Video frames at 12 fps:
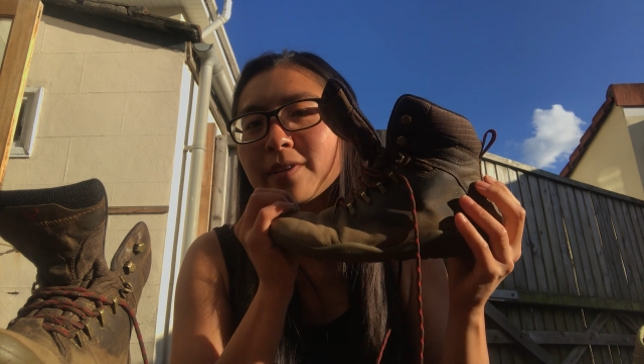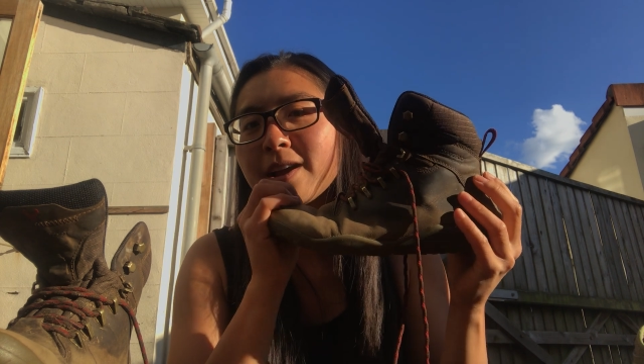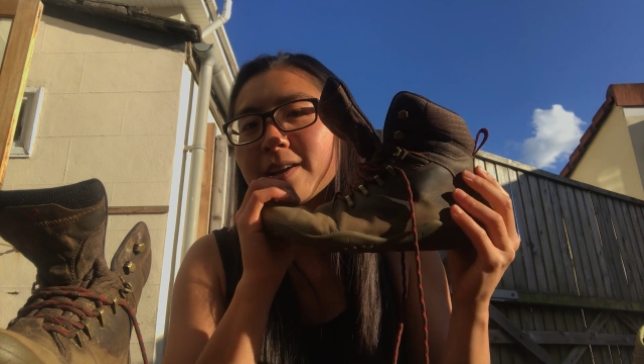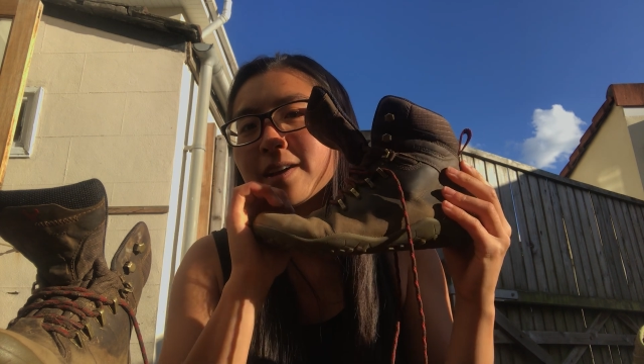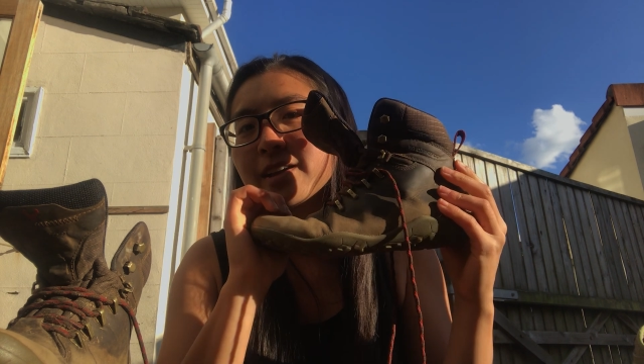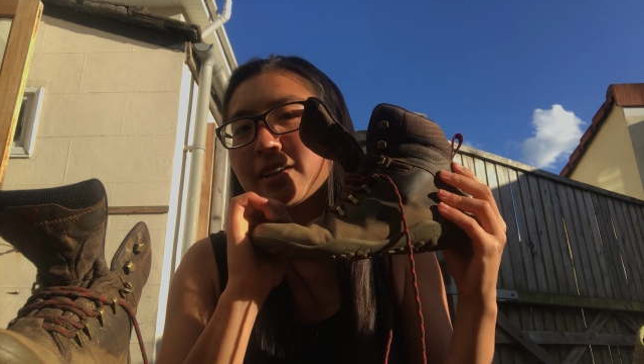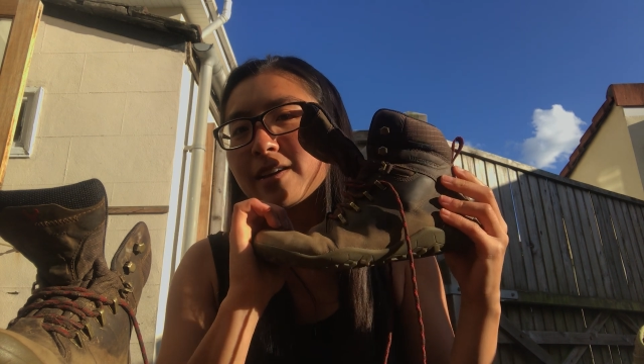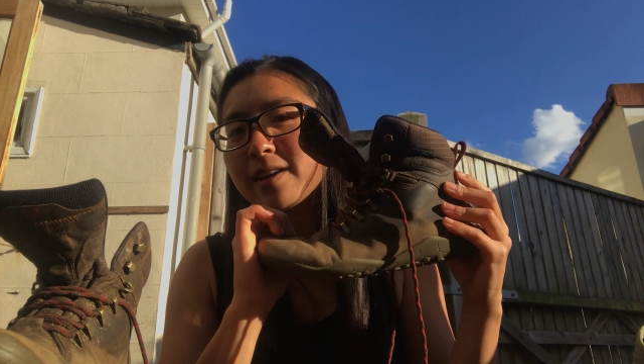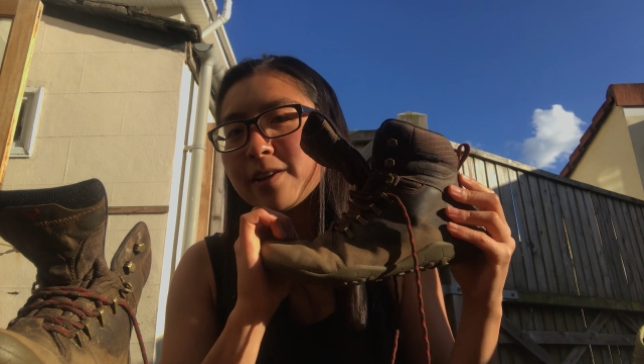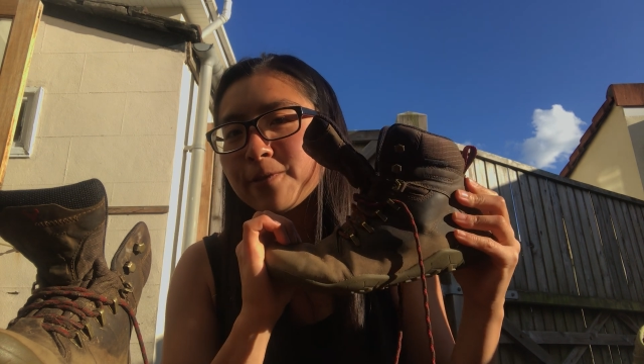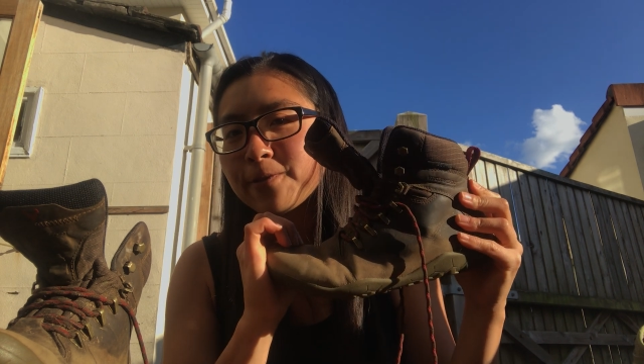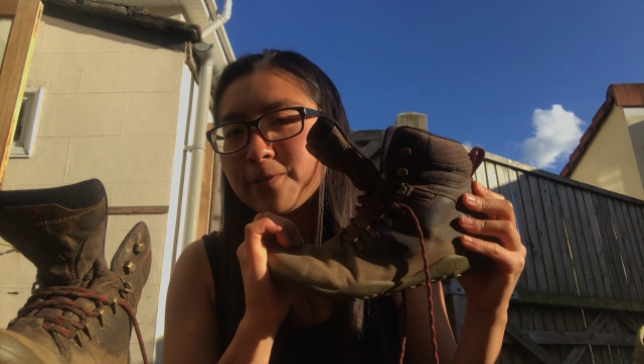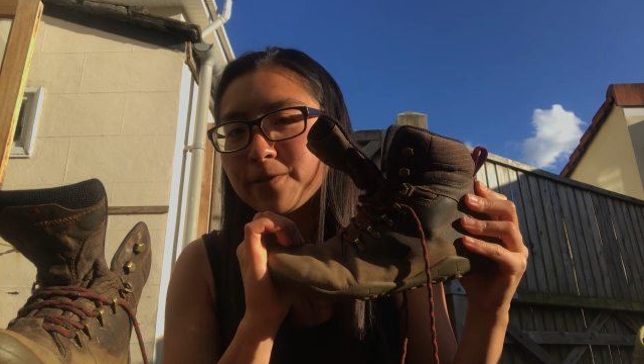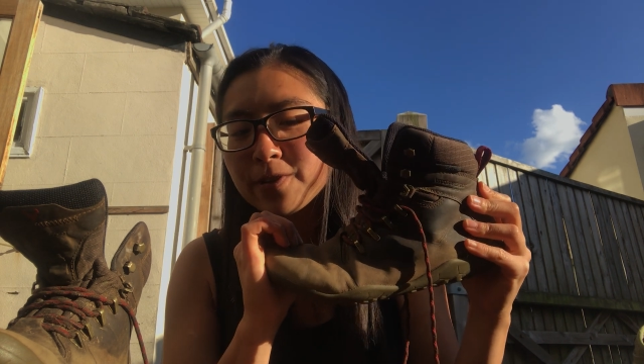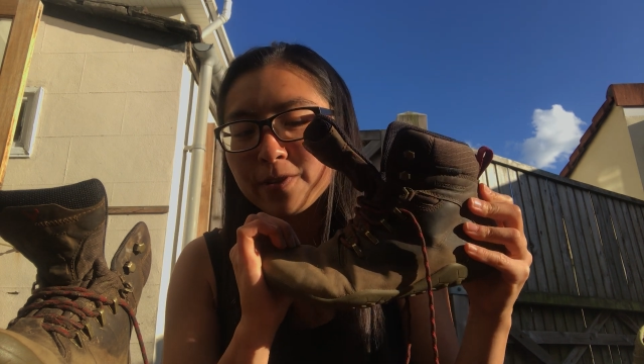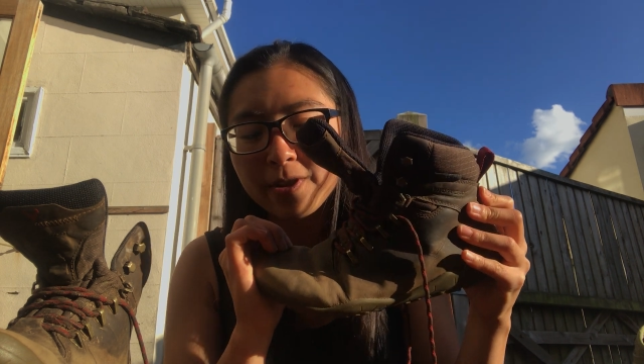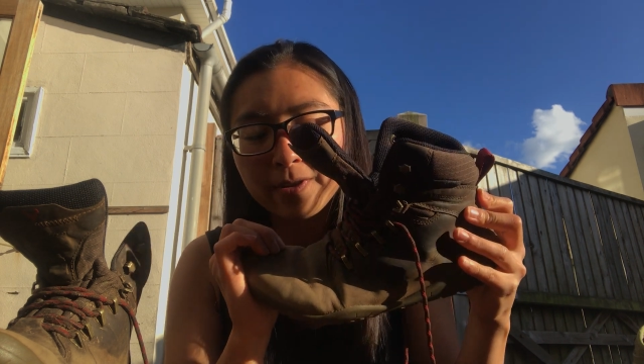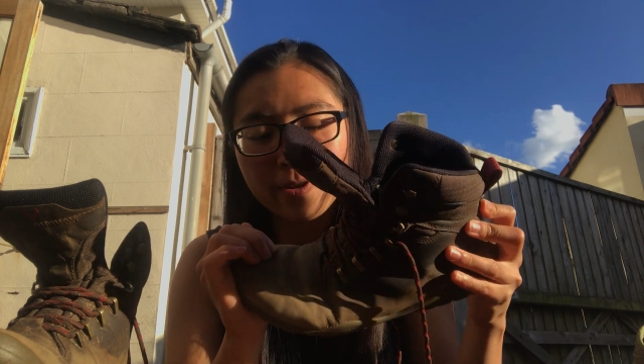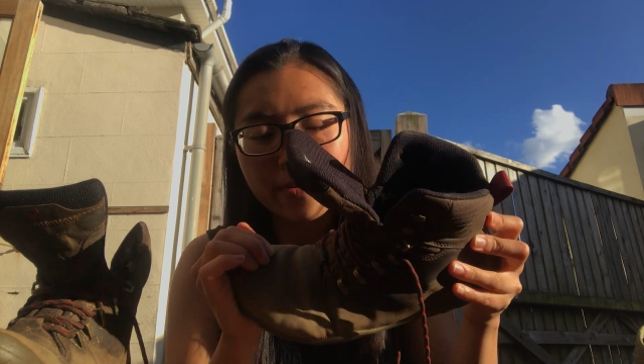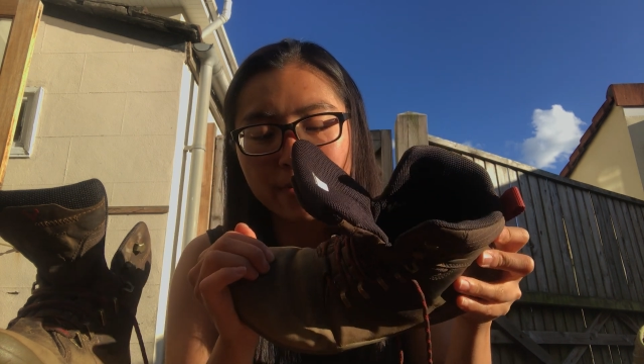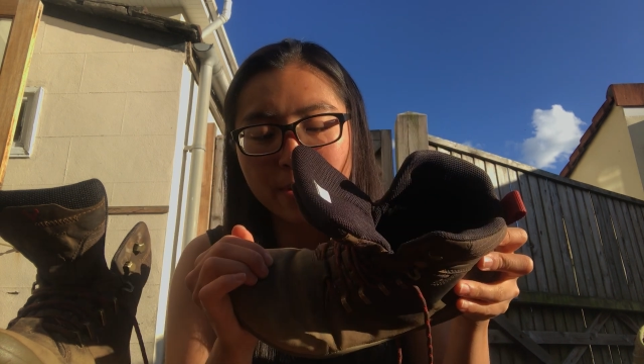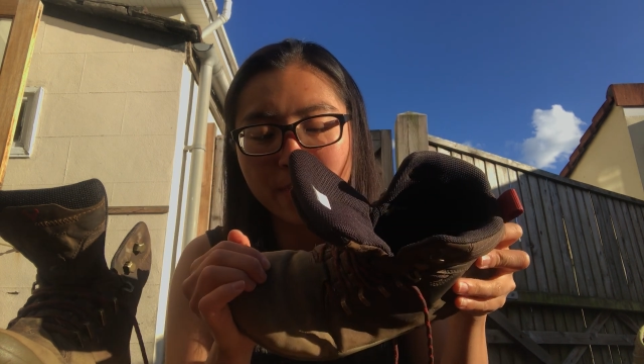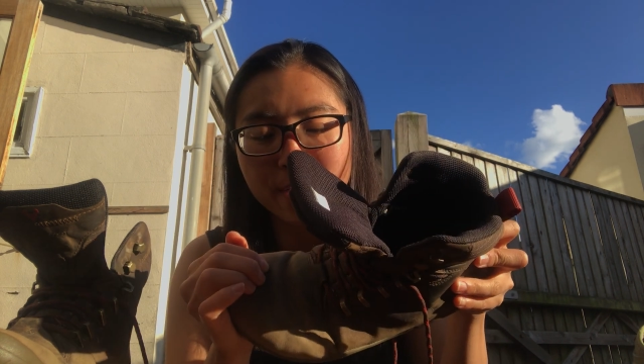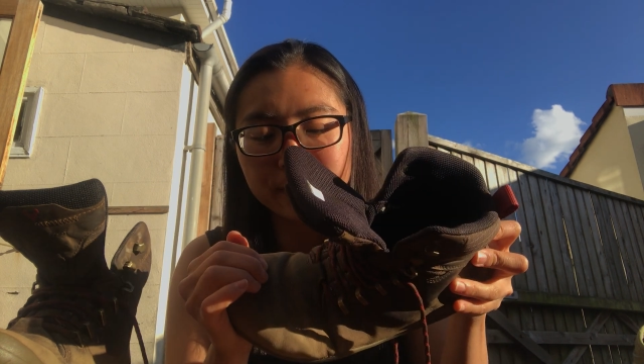like if you look on
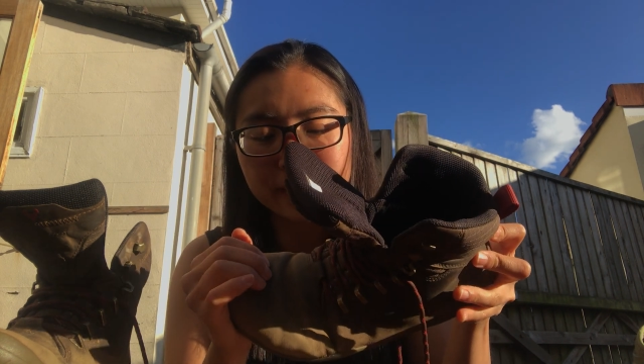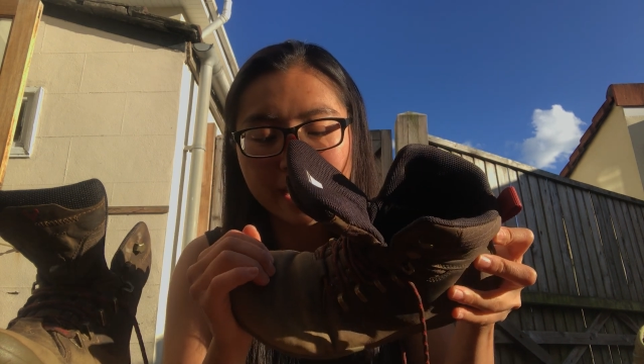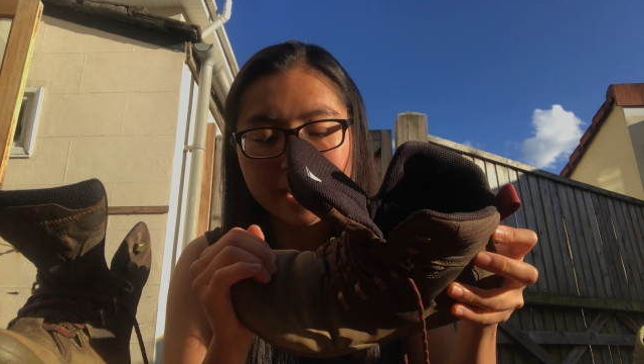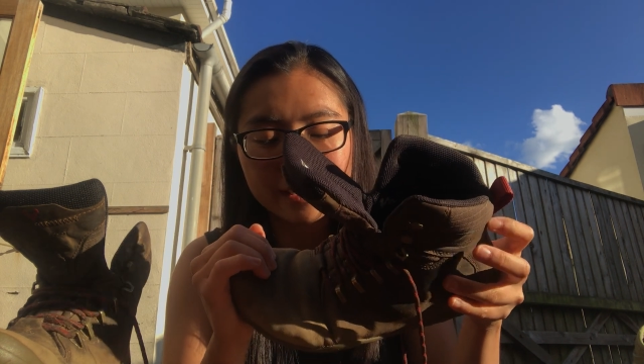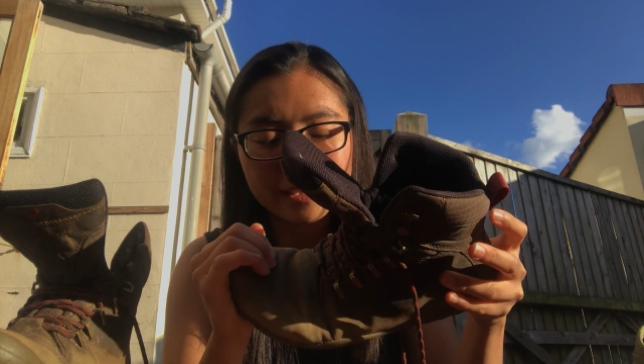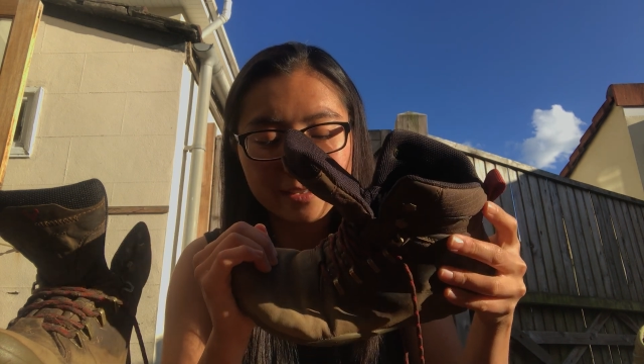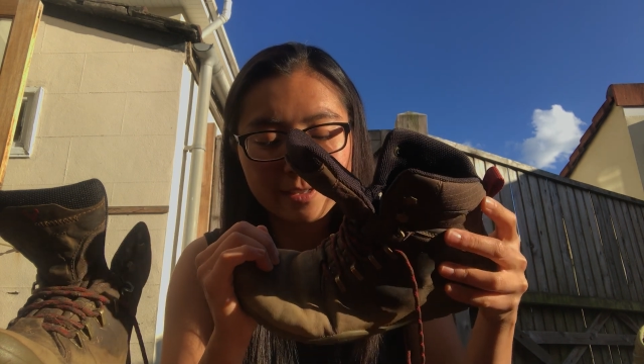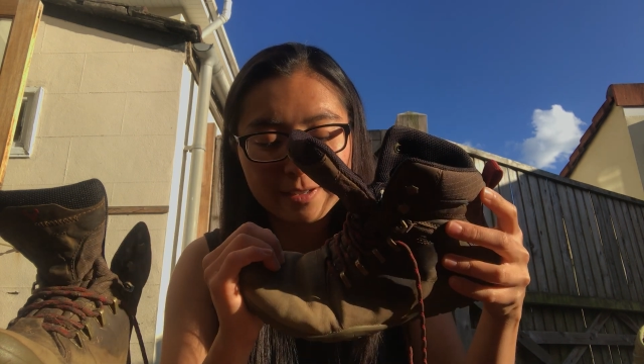their website,